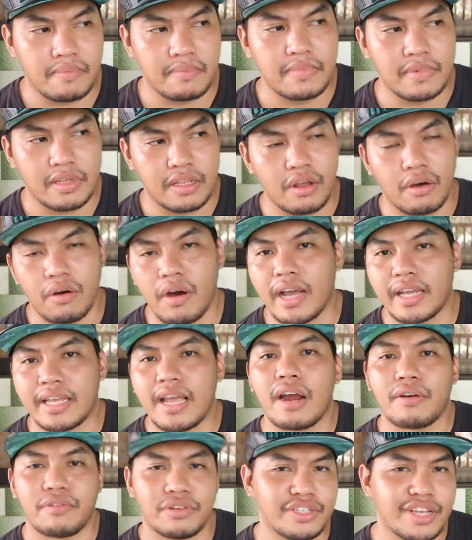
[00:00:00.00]
you know I
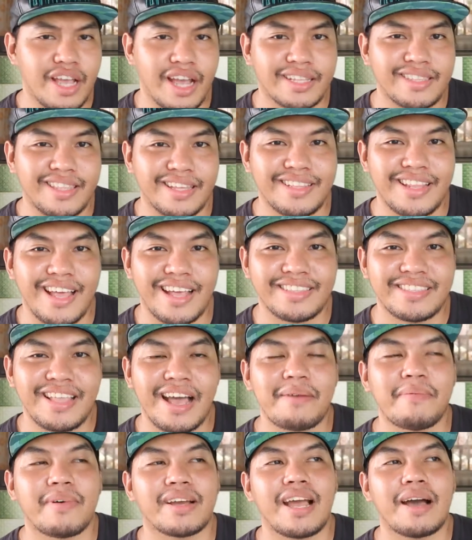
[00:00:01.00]
got rejected that
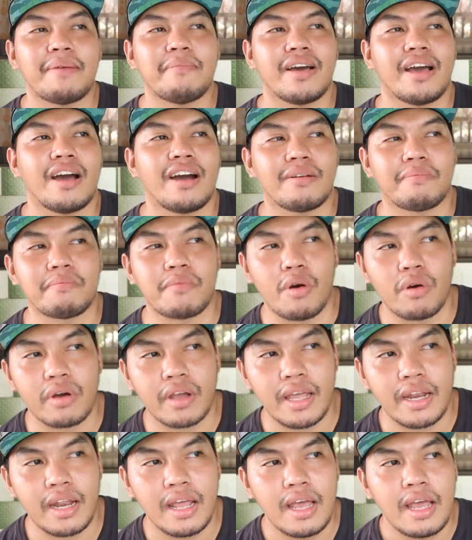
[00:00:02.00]
time I got my heart
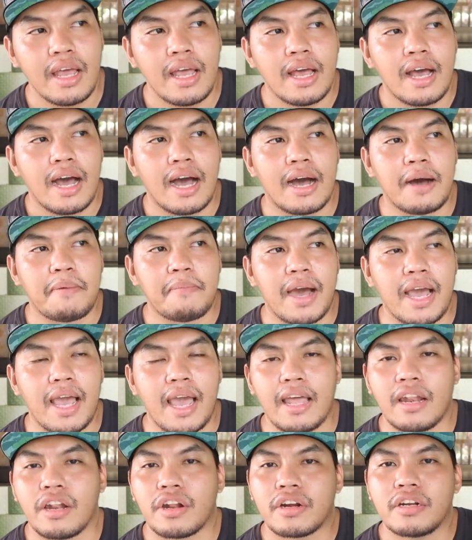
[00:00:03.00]
broken um,
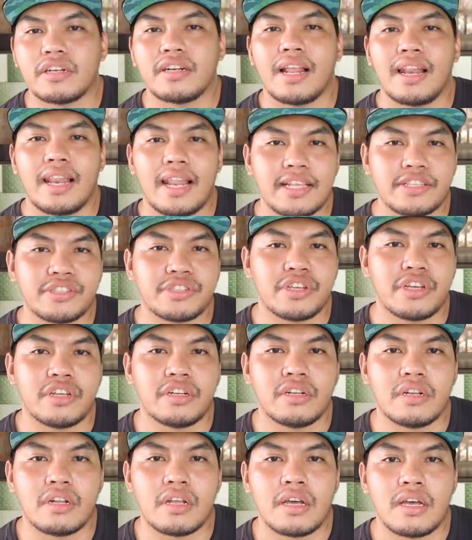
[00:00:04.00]
I, I, learned a
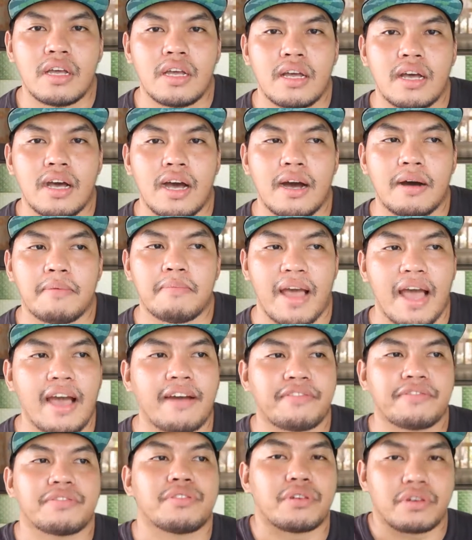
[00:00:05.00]
lesson um,
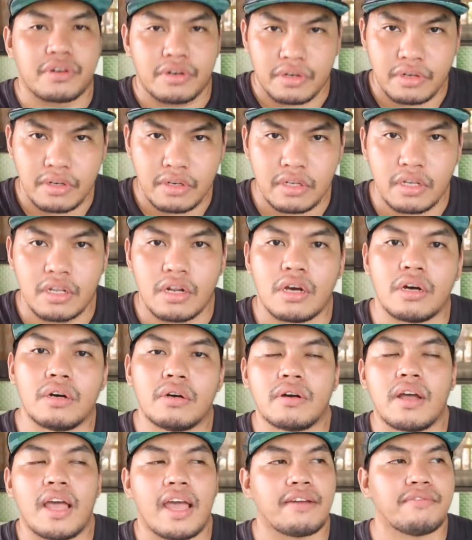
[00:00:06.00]
after you
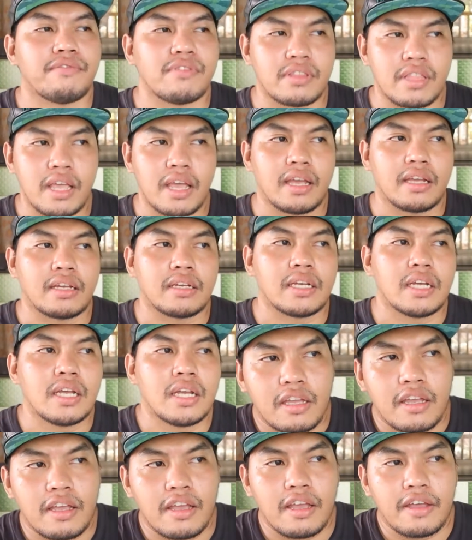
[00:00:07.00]
know everything
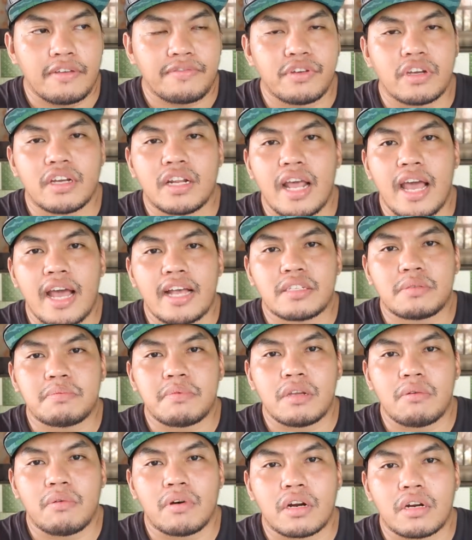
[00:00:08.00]
if you're gonna ask
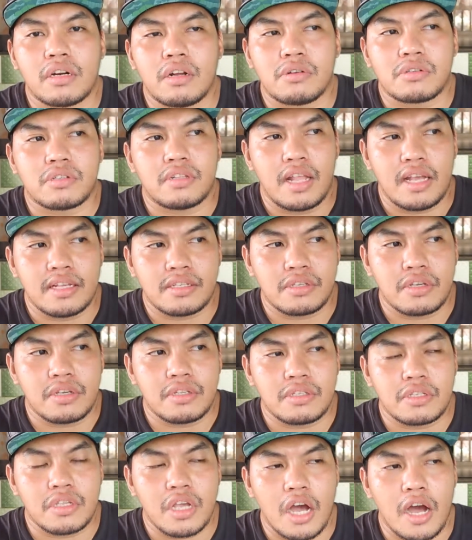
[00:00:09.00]
me what are those
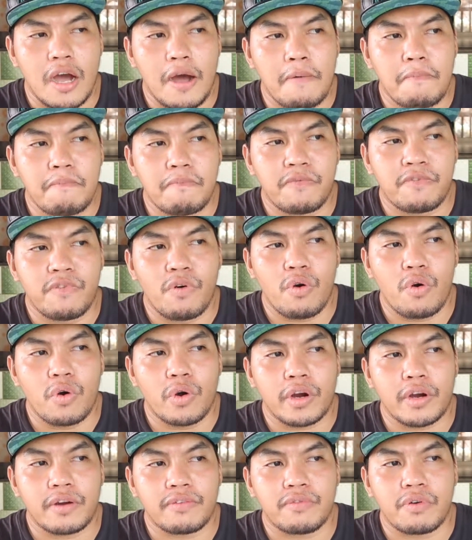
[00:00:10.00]
lessons um,
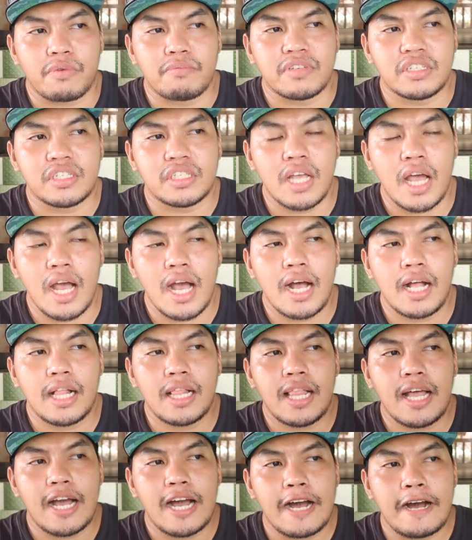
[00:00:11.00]
for for
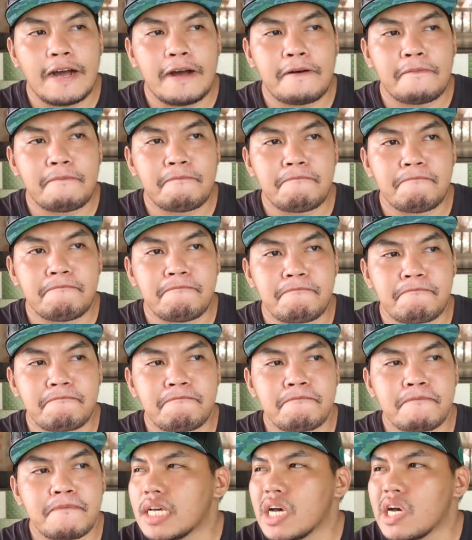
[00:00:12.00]
Michelle um,
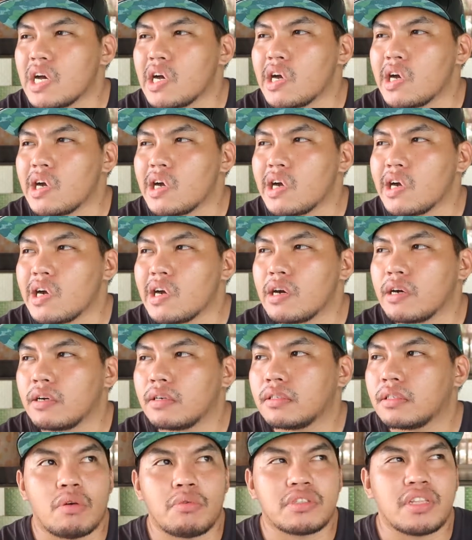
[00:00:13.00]
uh,
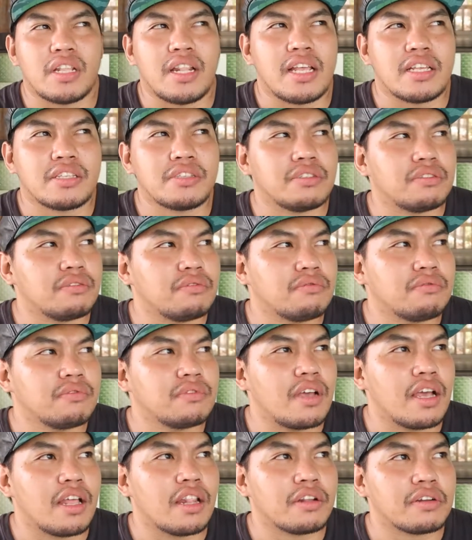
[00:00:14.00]
what was the lesson
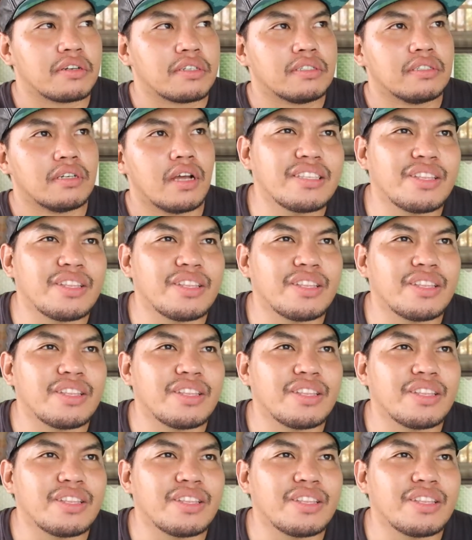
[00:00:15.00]
I learned